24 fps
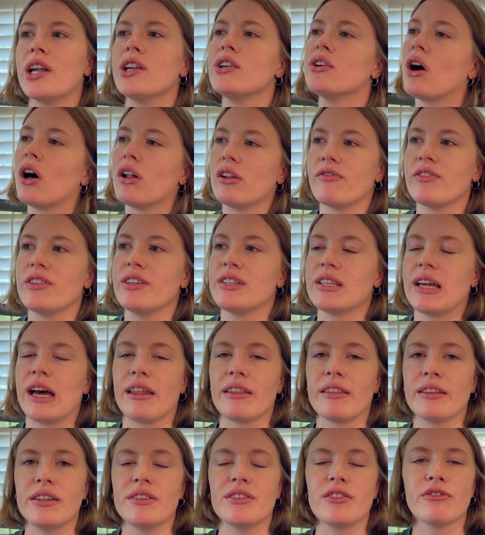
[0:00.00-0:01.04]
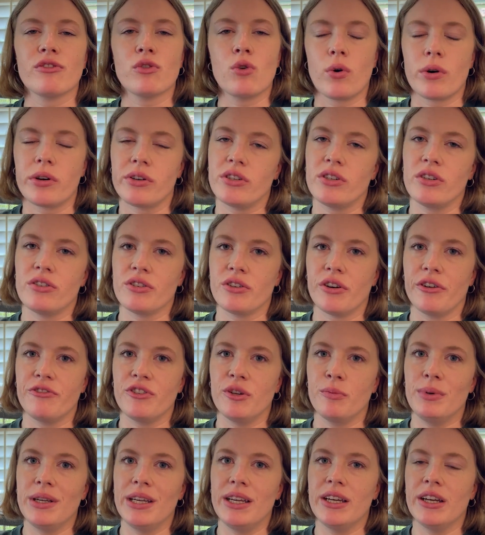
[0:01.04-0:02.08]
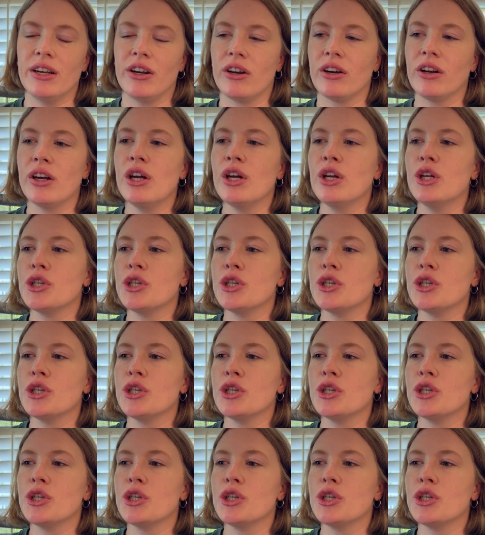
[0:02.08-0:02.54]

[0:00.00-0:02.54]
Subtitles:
and all of these athletes, of course, deserve to be here.